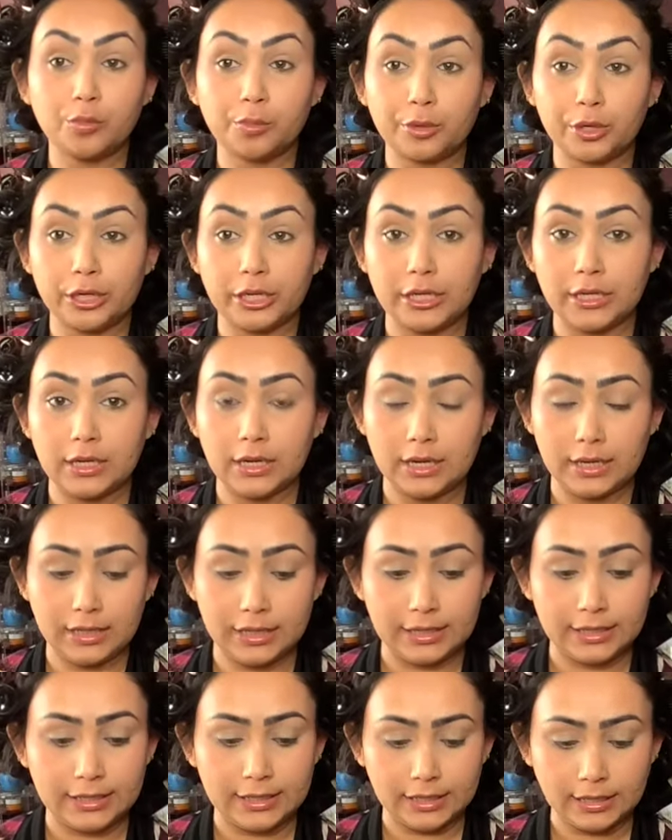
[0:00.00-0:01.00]
pretty, I
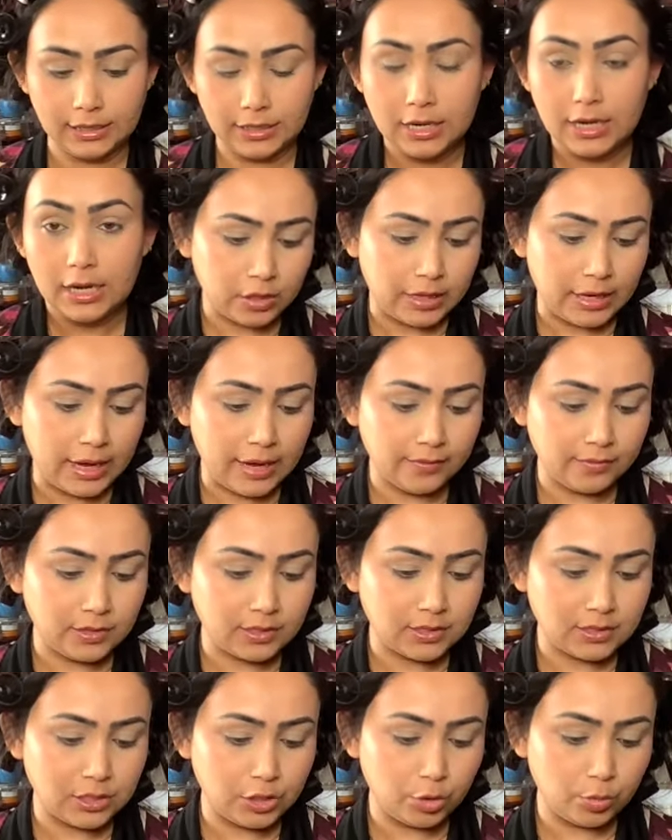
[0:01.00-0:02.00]
like it. I have
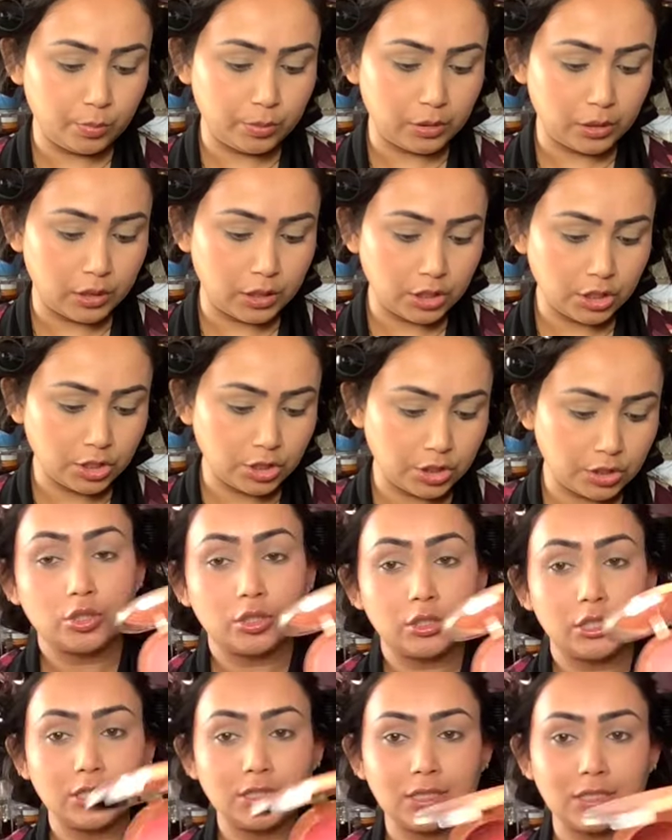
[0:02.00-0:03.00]
this new blush. So
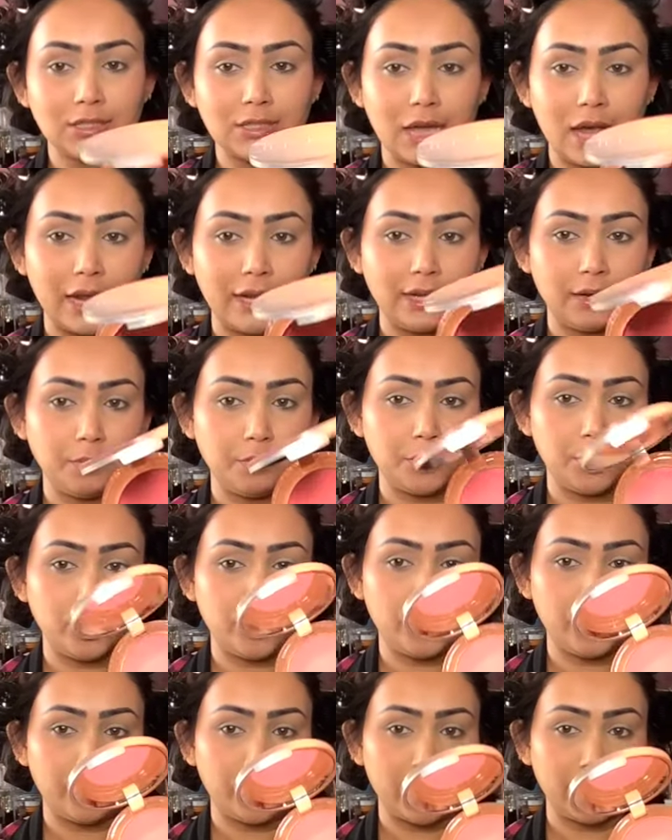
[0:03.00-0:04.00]
this is Item
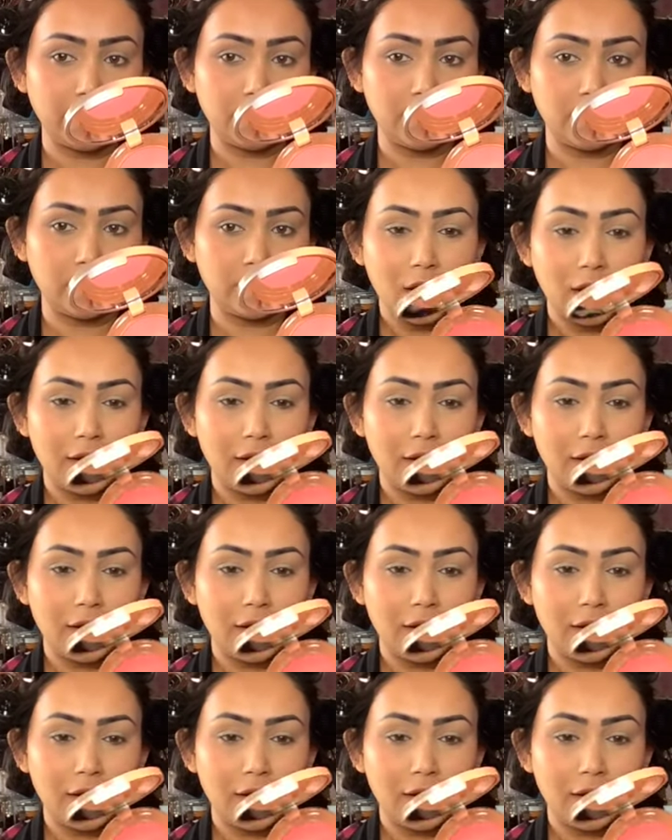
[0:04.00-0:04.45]
Beauty right here.